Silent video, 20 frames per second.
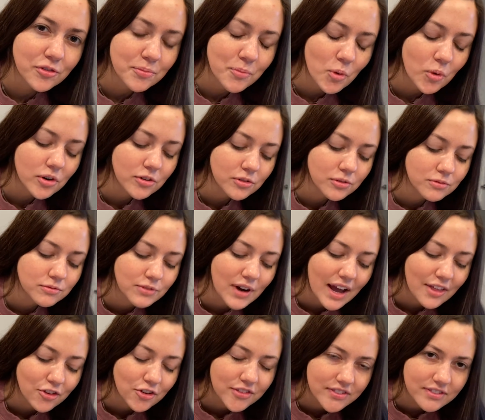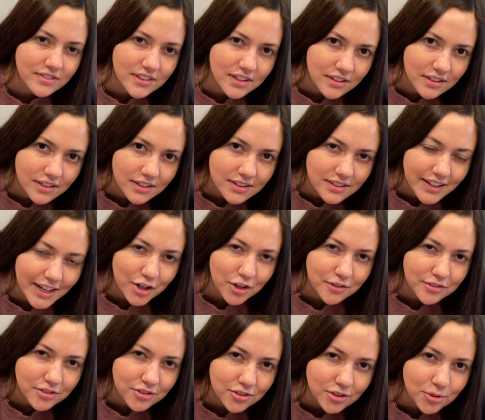more rather the layer of
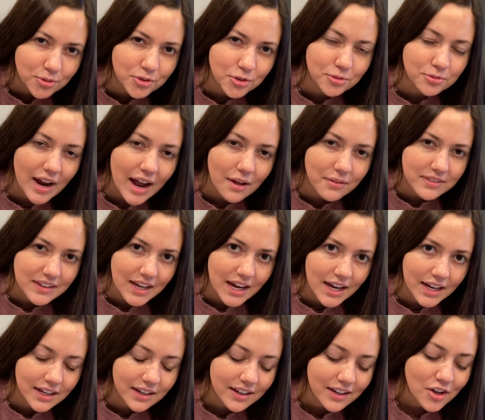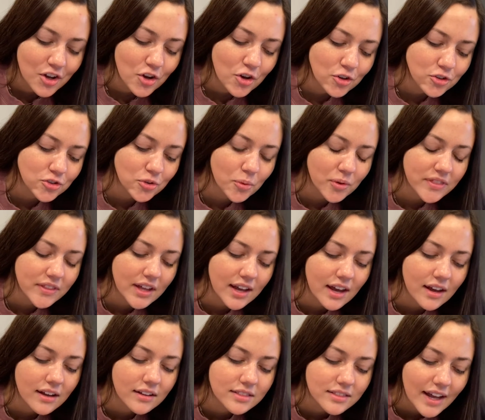soot around the egg. So when the
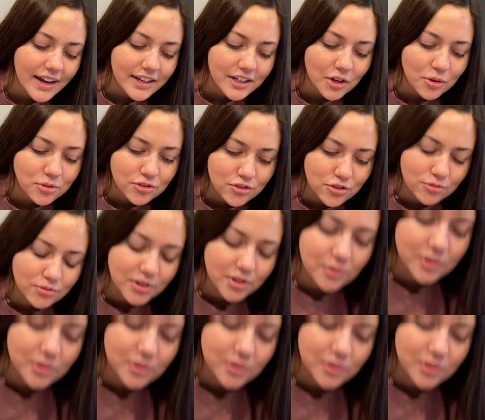light goes through